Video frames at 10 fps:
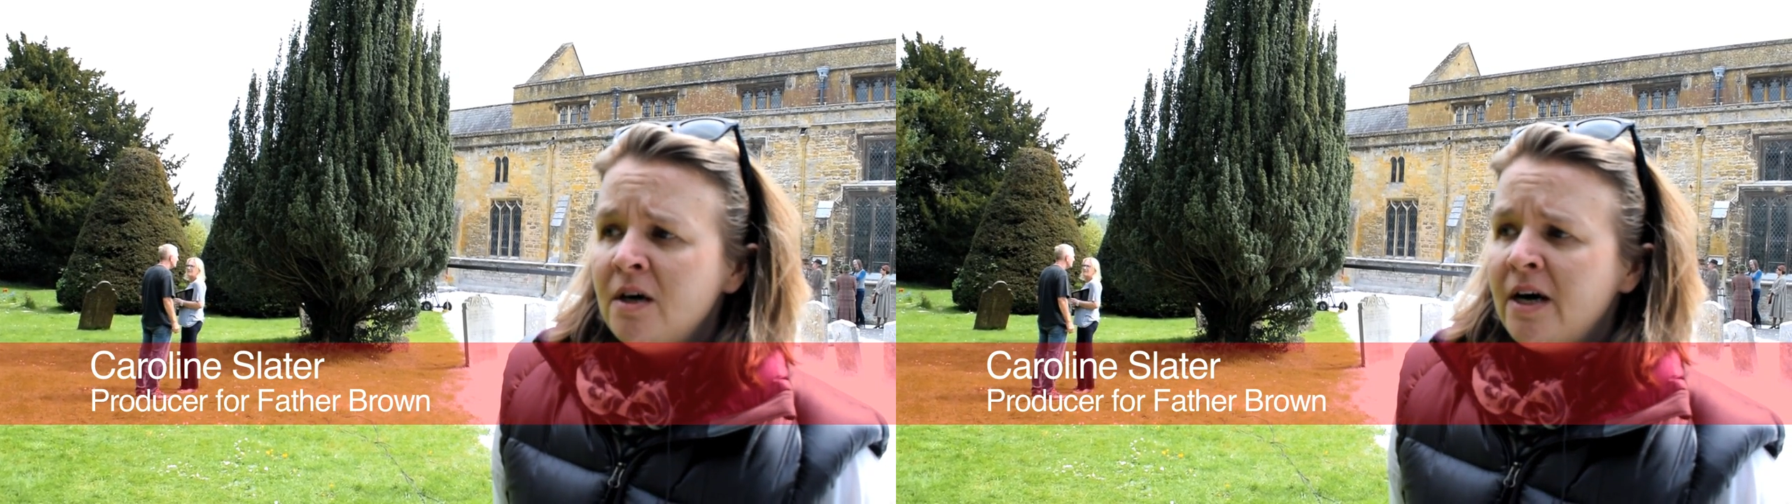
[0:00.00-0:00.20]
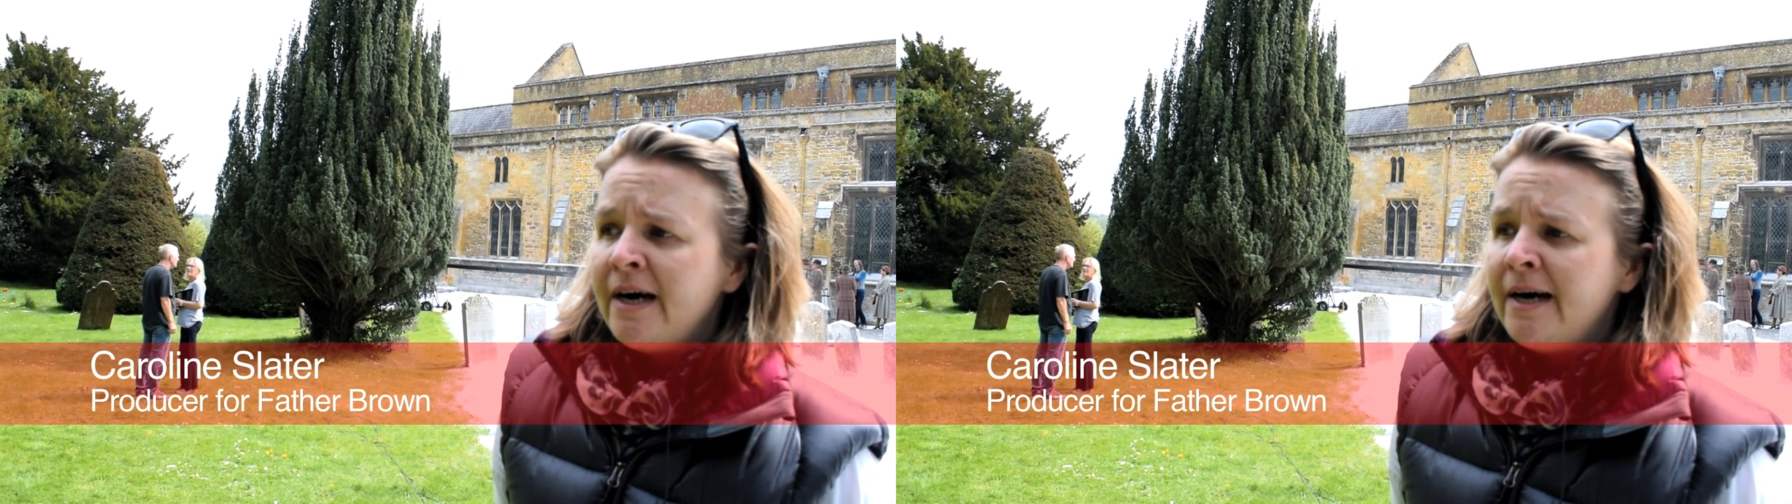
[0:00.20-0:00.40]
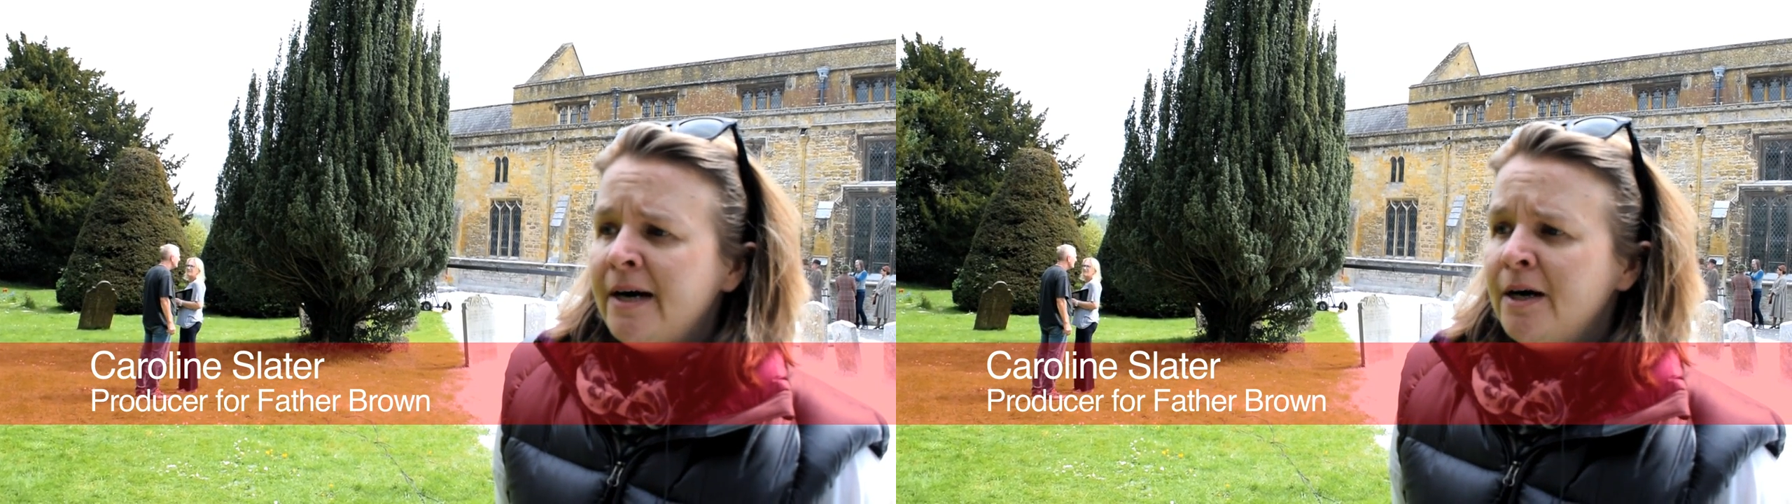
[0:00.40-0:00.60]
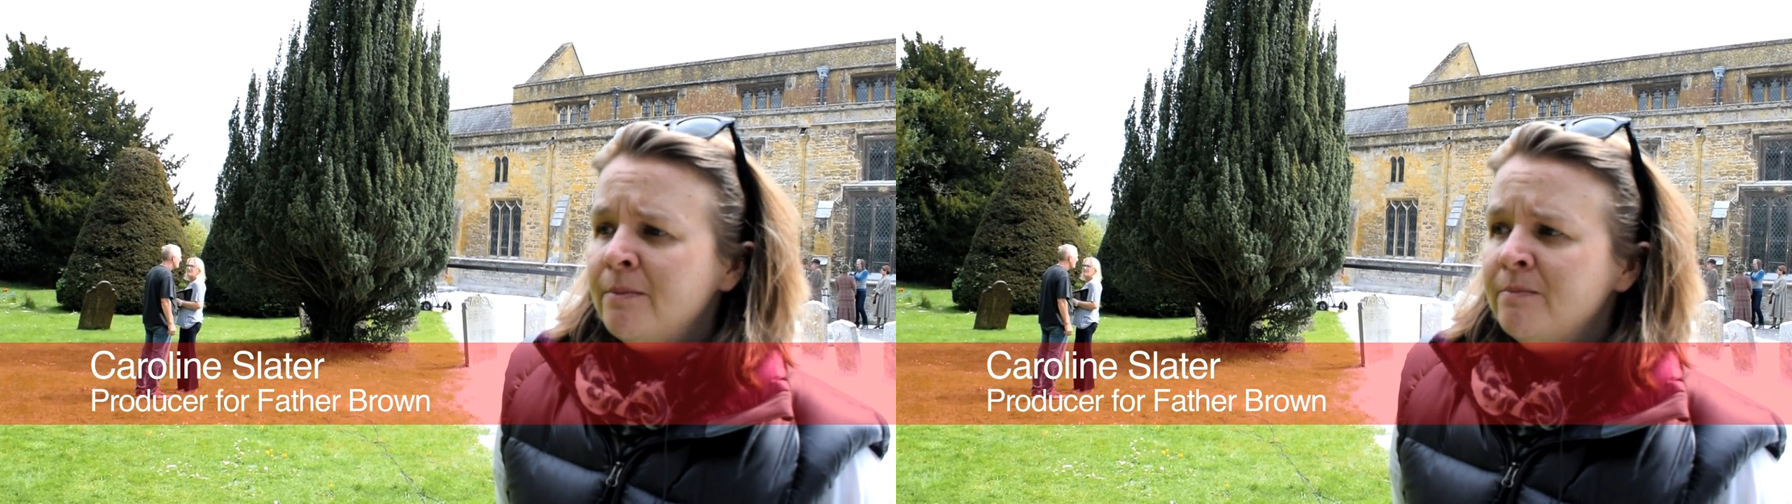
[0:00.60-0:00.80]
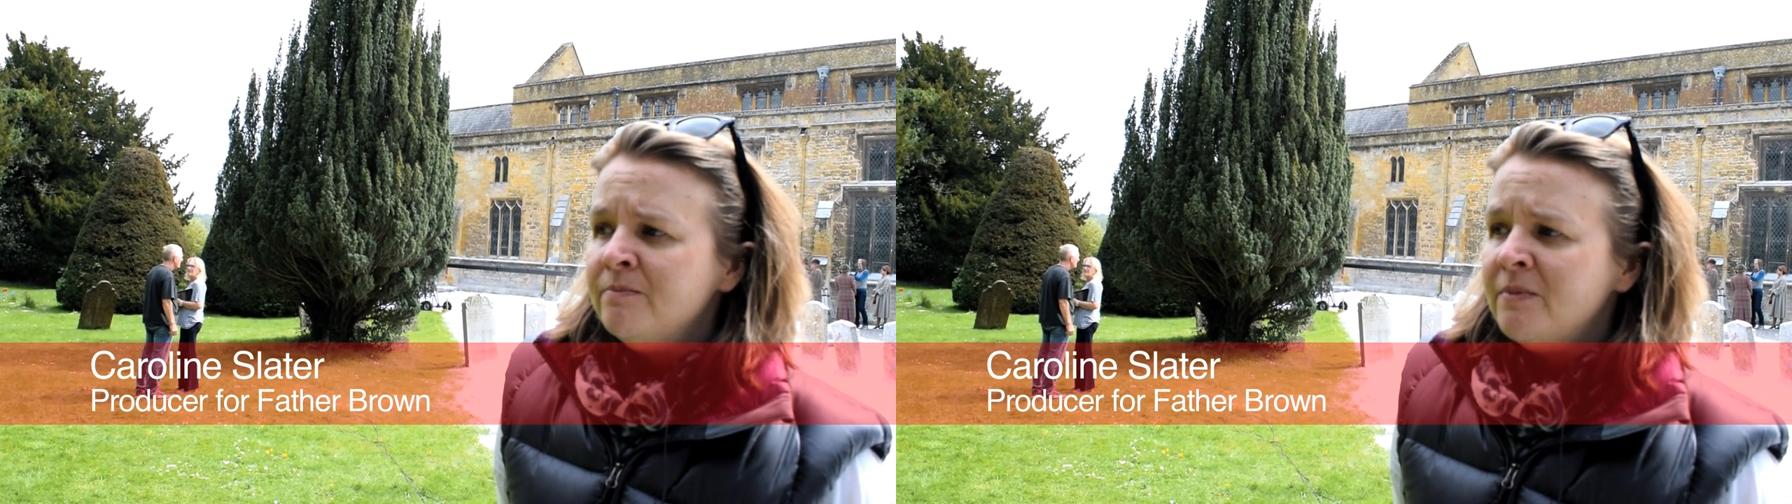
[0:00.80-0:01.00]
Um,
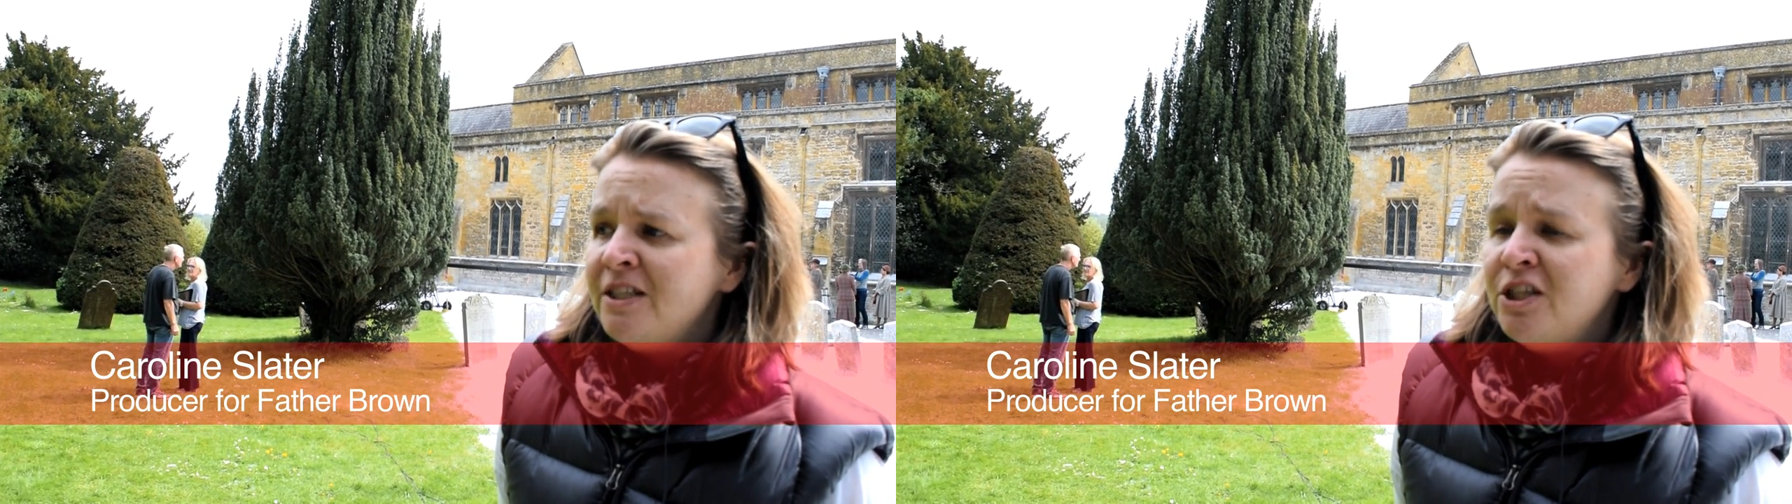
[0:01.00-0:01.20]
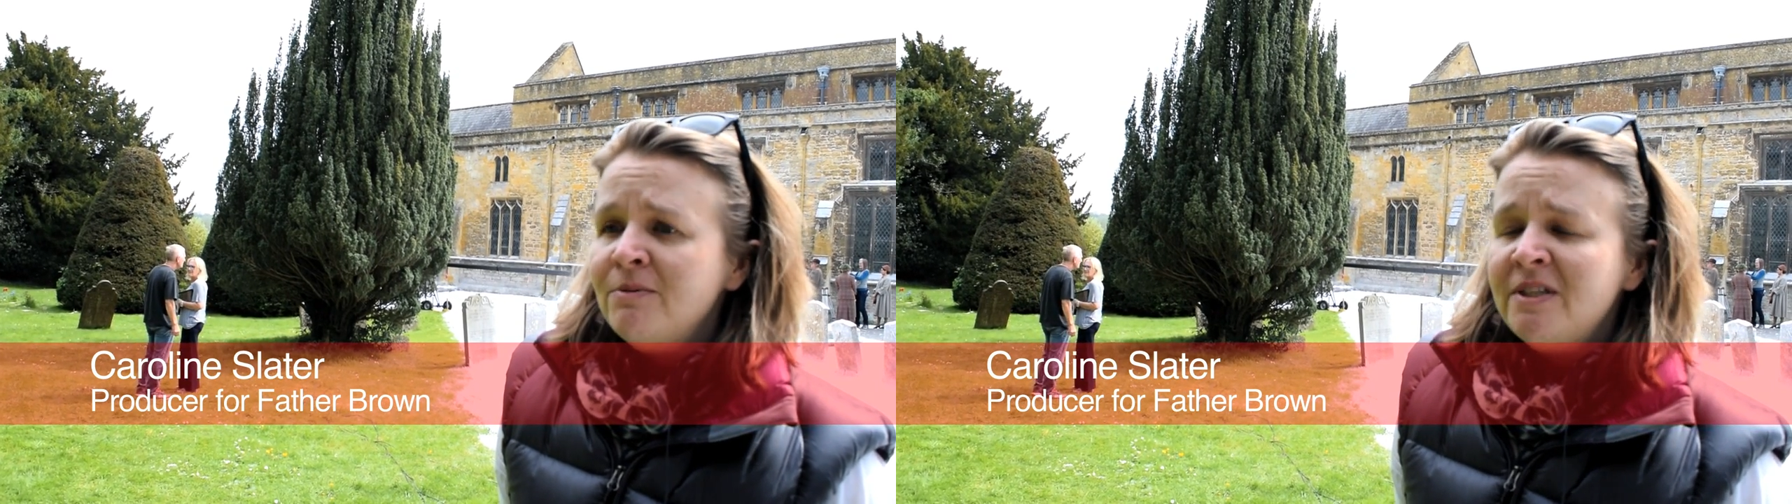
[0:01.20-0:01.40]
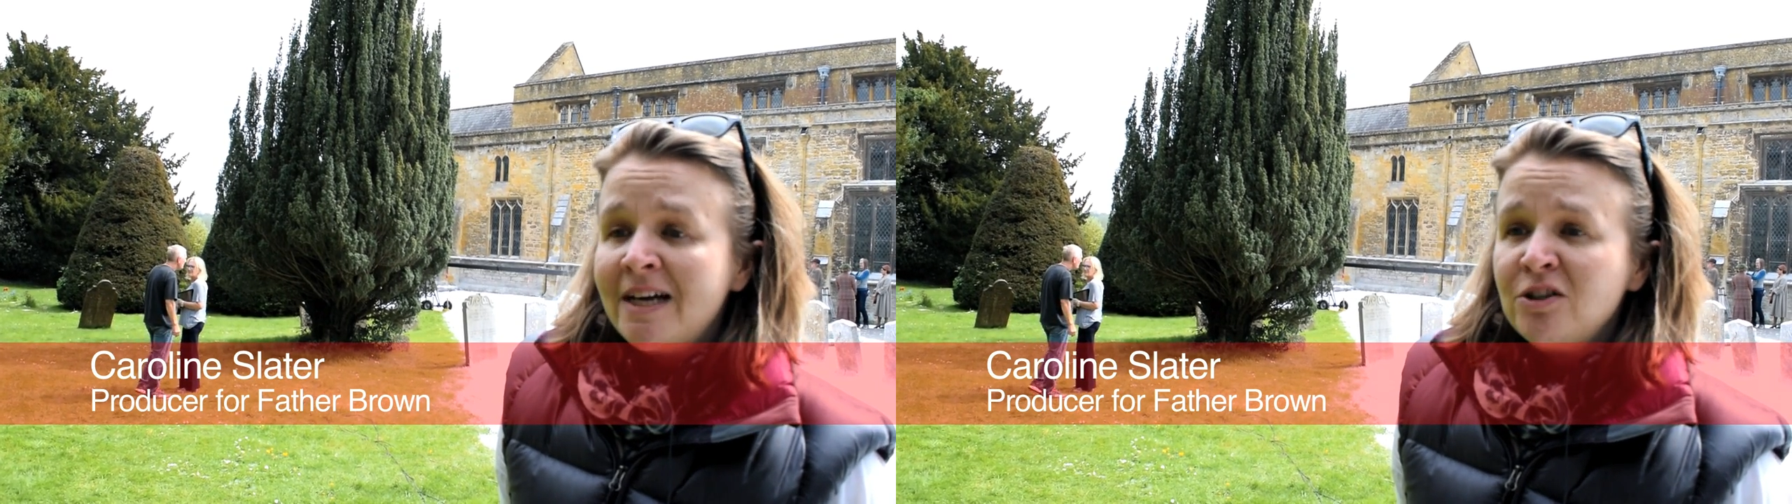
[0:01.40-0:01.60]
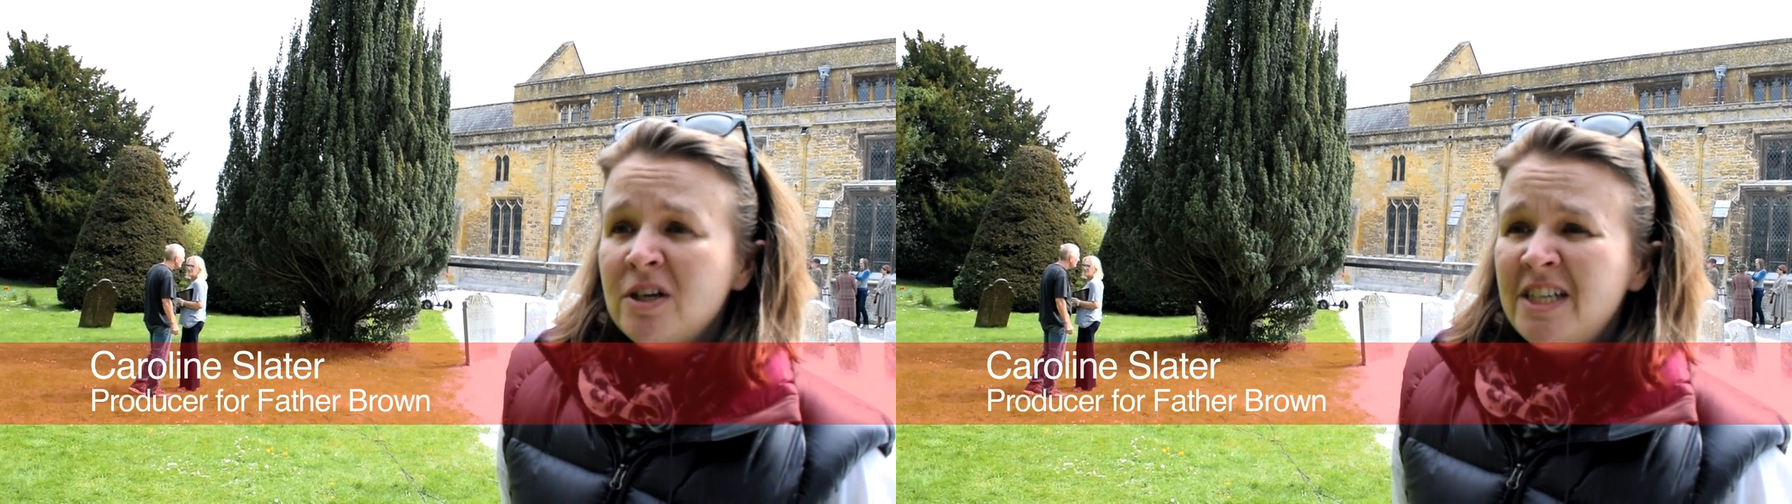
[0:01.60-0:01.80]
in terms of the actual